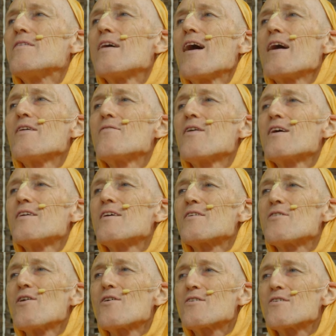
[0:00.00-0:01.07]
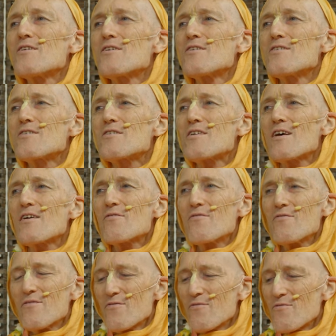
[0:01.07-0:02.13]
the Ayurvedic doctors, they
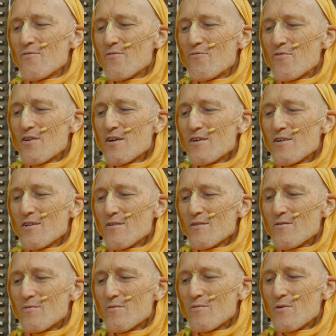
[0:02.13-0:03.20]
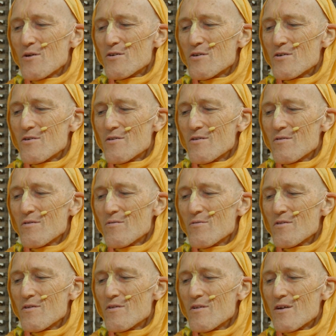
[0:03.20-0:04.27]
feel what's uh,
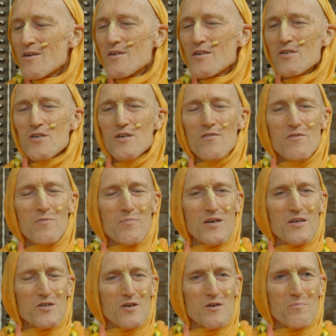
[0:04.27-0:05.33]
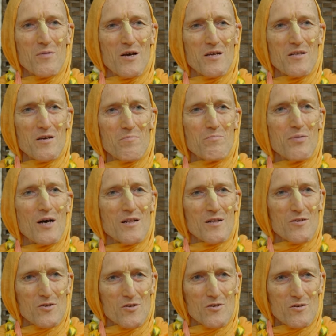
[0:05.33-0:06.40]
the condition of the patient by the
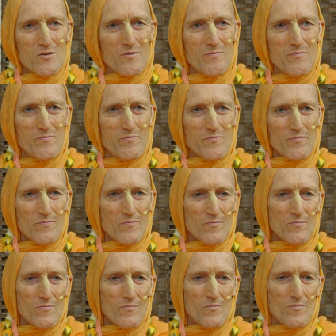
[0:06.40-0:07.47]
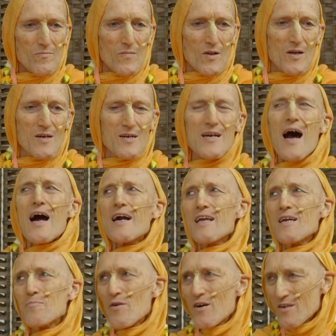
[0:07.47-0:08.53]
pulse.
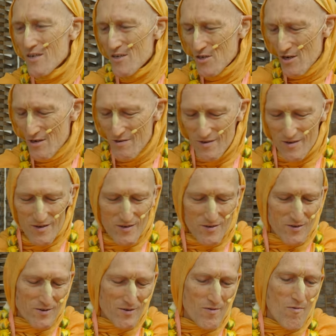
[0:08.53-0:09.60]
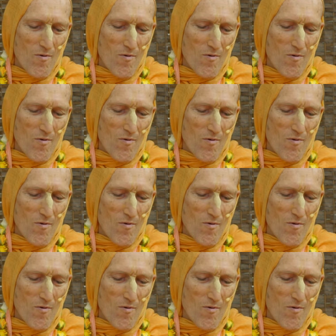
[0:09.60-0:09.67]
Nadi pariksha, yes.